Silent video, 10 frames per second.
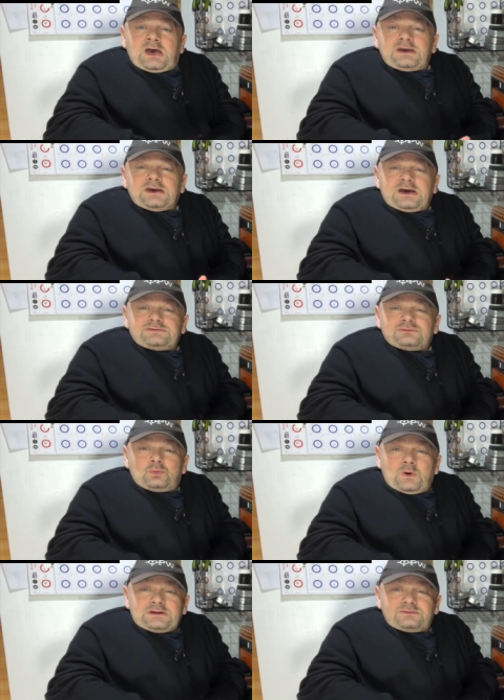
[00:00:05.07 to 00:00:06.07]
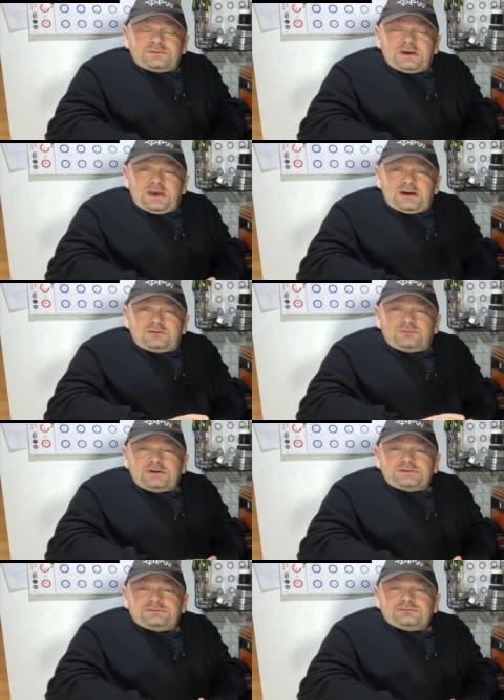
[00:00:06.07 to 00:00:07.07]
Hi guys and welcome to
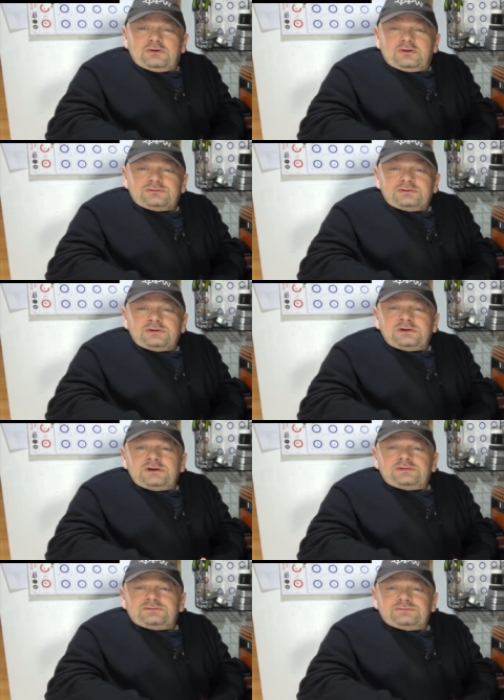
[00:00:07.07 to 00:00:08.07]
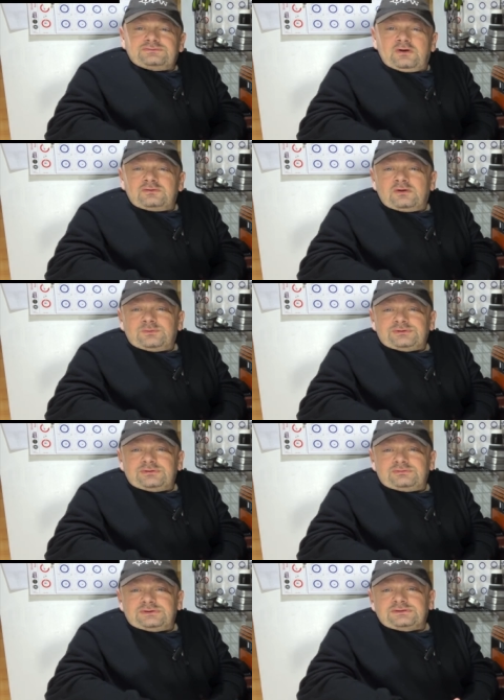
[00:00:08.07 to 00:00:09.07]
Airability Short. This is your
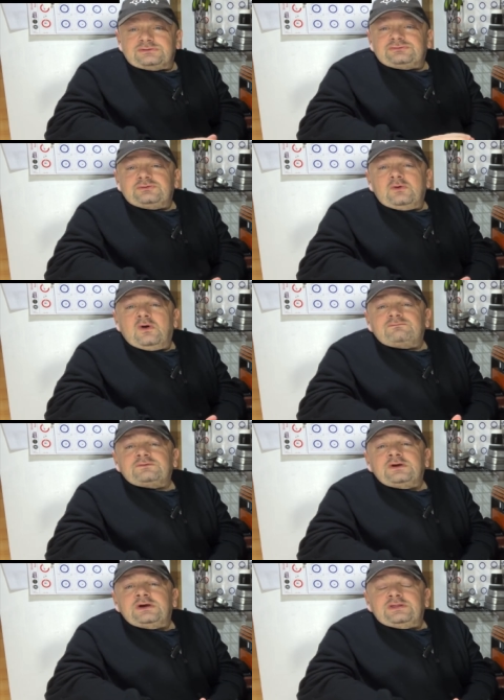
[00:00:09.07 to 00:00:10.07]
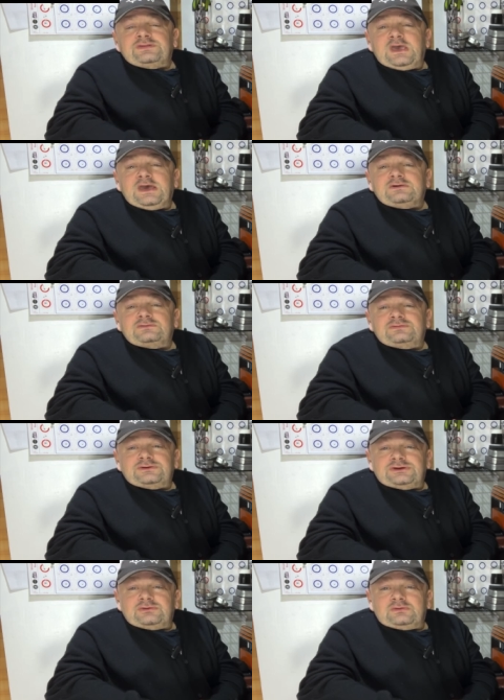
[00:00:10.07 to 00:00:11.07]
opportunity to show off the airgun
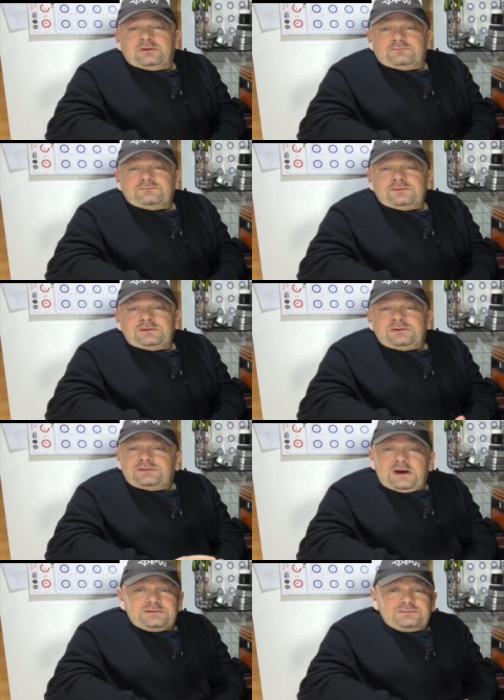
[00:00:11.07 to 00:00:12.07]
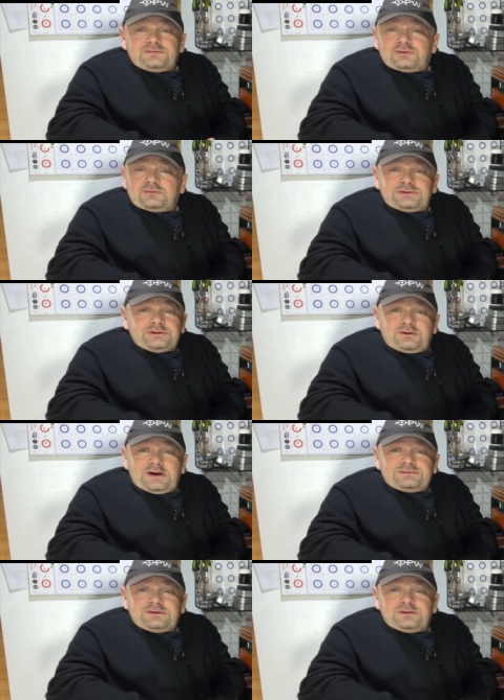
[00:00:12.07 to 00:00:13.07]
that you love. That is the only
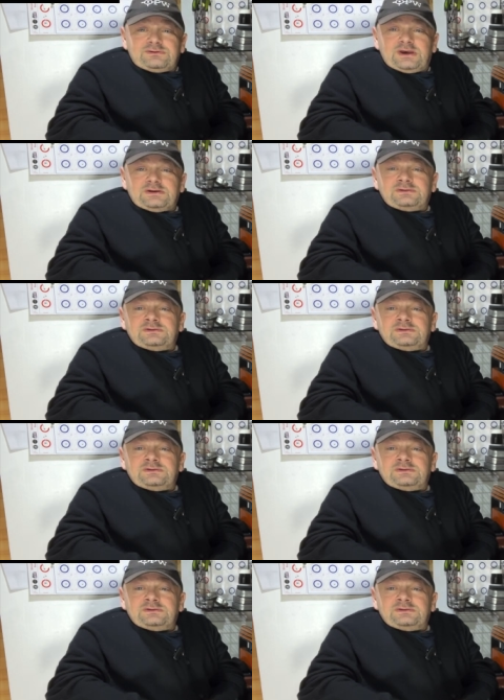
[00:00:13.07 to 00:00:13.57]
criteria.